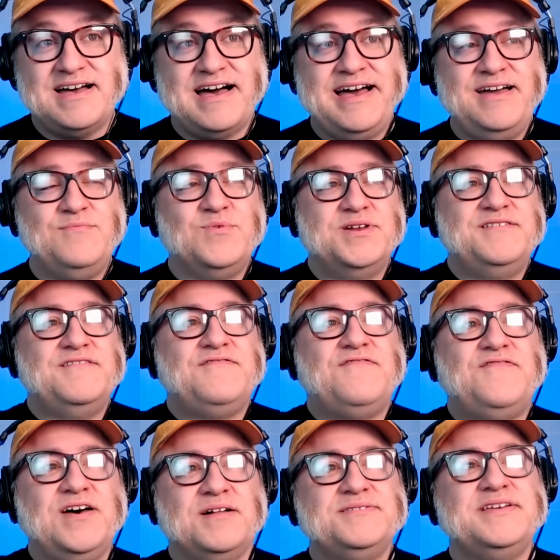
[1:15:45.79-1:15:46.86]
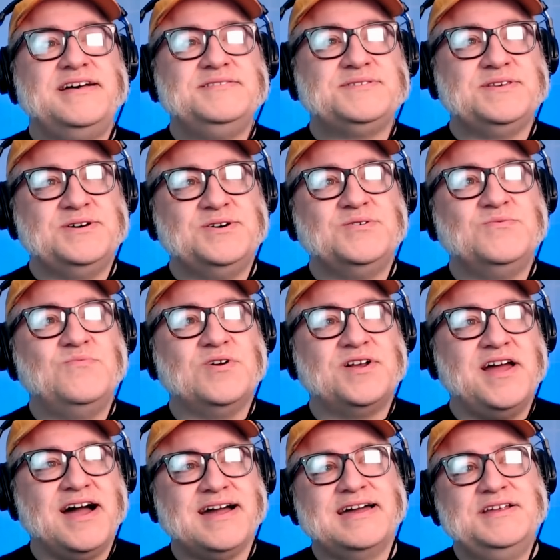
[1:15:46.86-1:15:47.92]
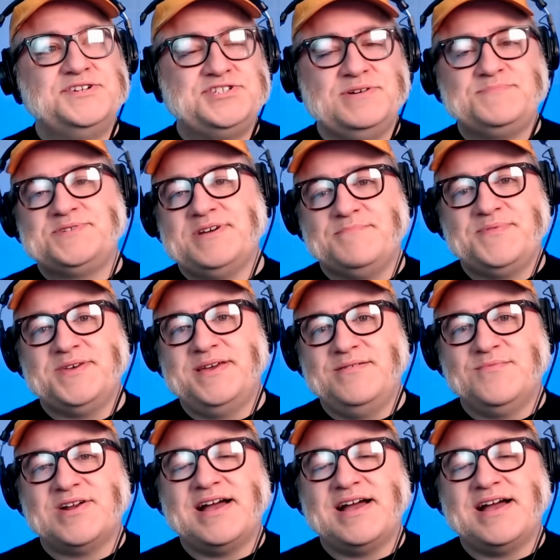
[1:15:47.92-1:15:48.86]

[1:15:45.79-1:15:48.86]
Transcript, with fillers: I would have felt as though we're not going to ship something.